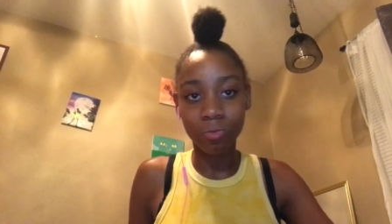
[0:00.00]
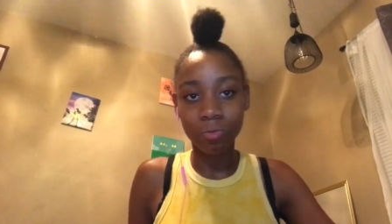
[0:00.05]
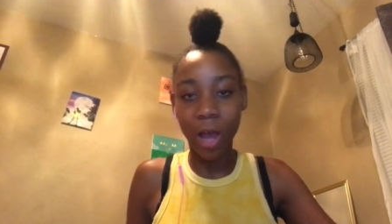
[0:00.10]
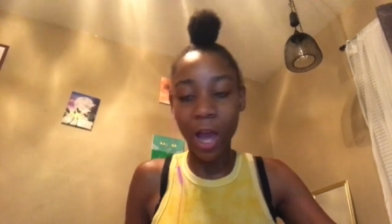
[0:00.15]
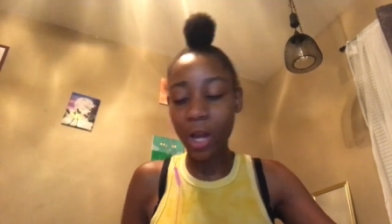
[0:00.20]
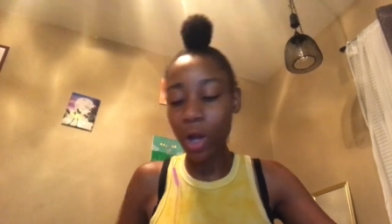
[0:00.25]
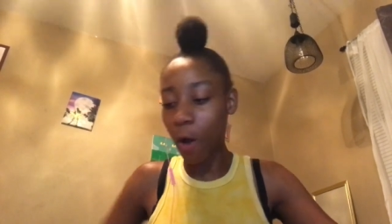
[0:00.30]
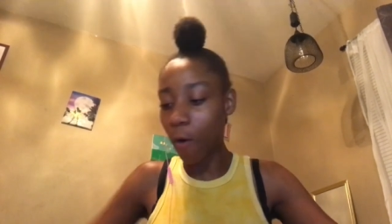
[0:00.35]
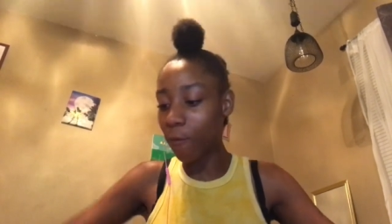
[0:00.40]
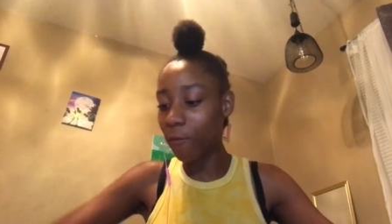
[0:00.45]

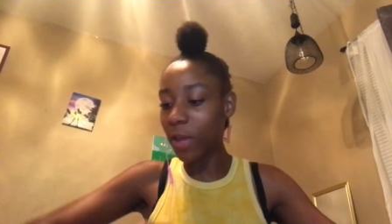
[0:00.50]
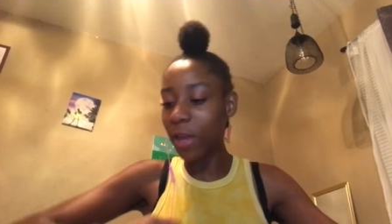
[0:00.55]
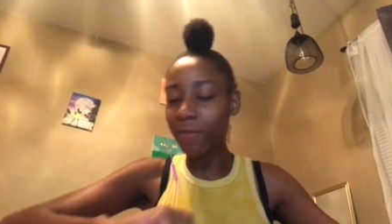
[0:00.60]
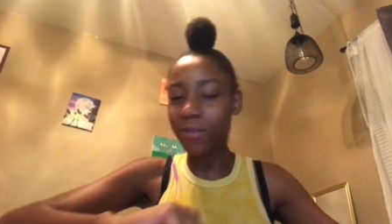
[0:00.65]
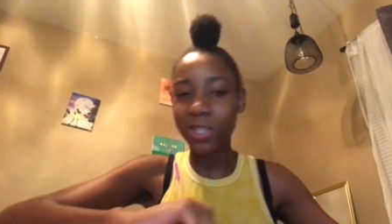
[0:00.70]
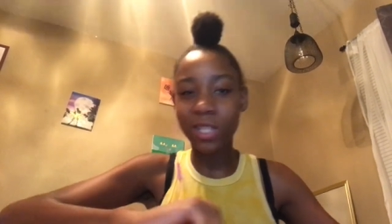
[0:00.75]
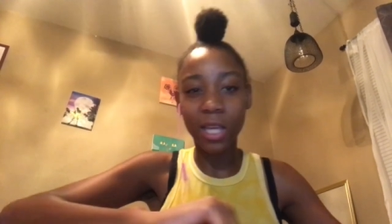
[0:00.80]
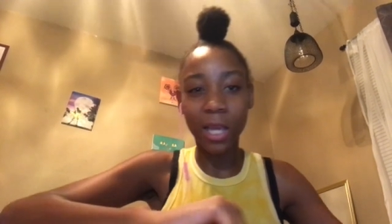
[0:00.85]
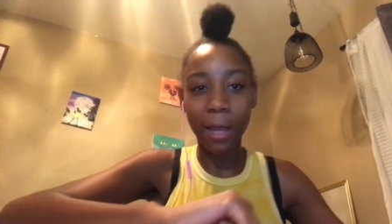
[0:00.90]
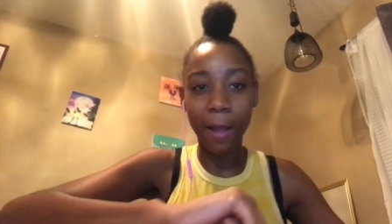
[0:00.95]
I know
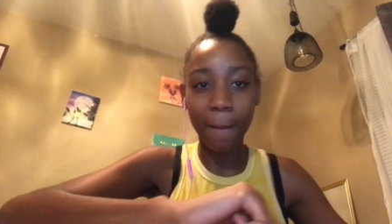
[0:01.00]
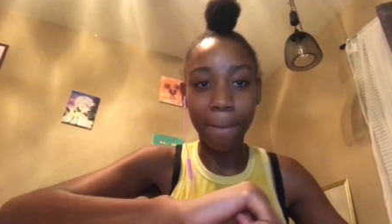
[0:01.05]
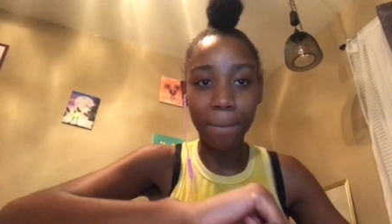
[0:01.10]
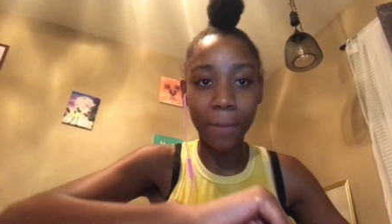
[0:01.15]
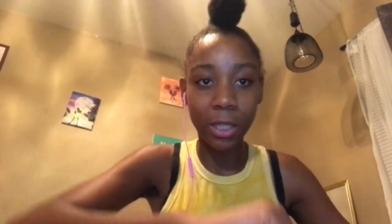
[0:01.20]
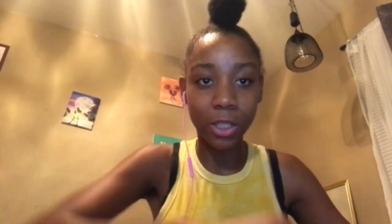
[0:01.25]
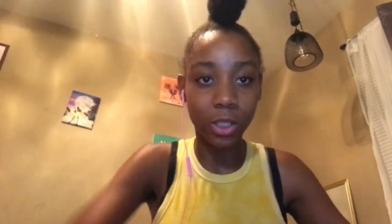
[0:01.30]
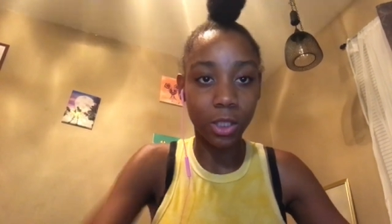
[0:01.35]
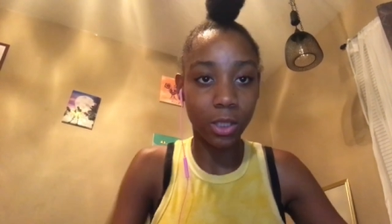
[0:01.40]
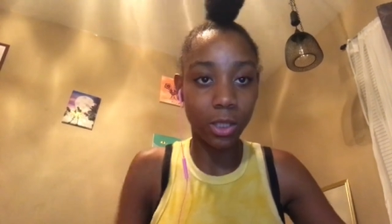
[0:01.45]
15
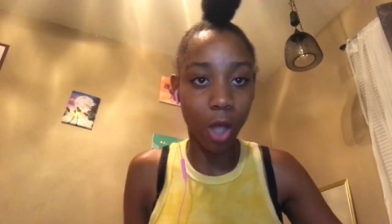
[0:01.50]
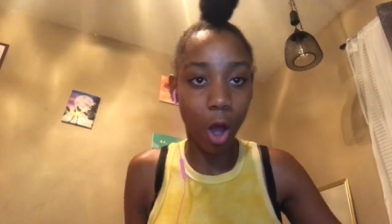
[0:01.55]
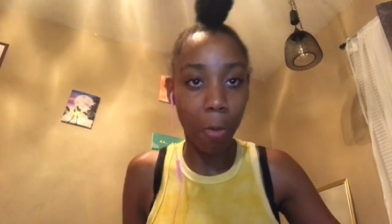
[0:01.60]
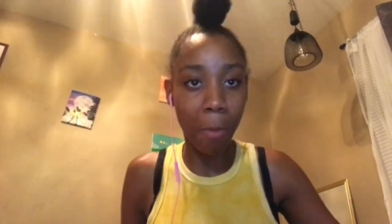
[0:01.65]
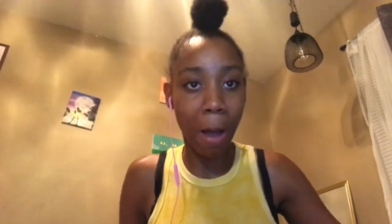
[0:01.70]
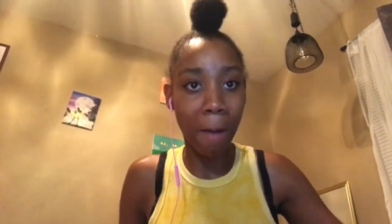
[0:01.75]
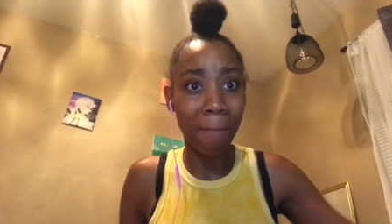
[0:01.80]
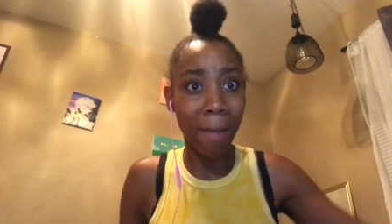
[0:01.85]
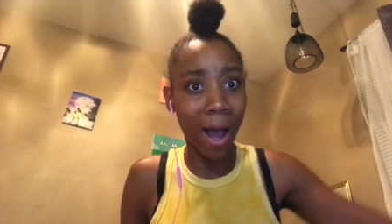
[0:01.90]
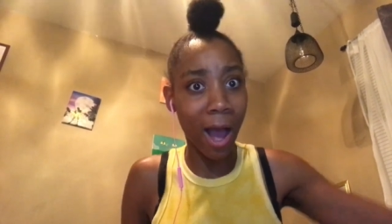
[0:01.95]
bitches on
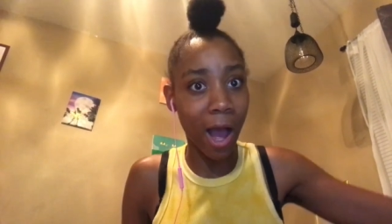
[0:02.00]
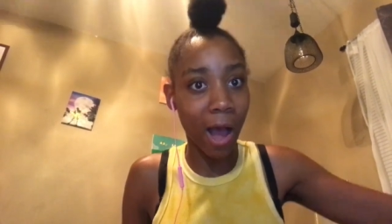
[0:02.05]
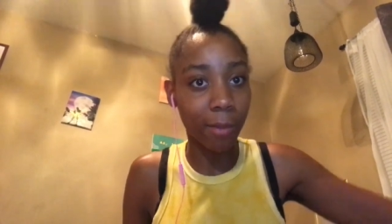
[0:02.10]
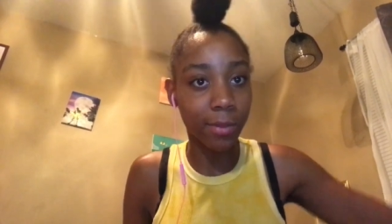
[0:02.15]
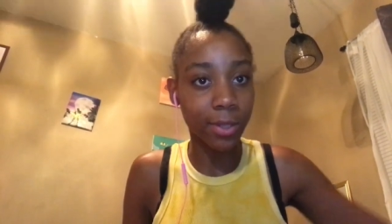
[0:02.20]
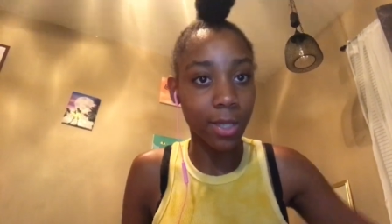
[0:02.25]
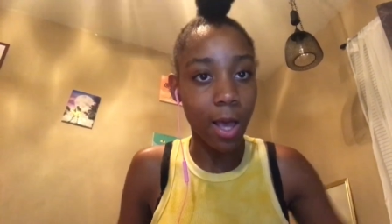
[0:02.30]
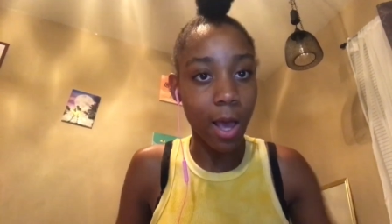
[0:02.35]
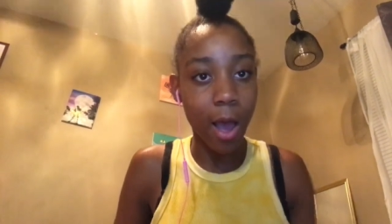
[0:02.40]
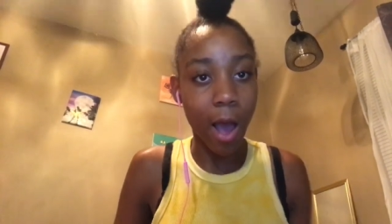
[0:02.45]
my
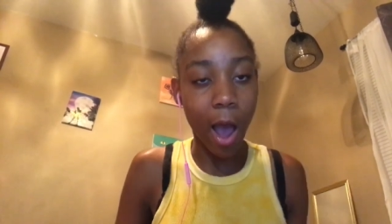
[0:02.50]
mom's.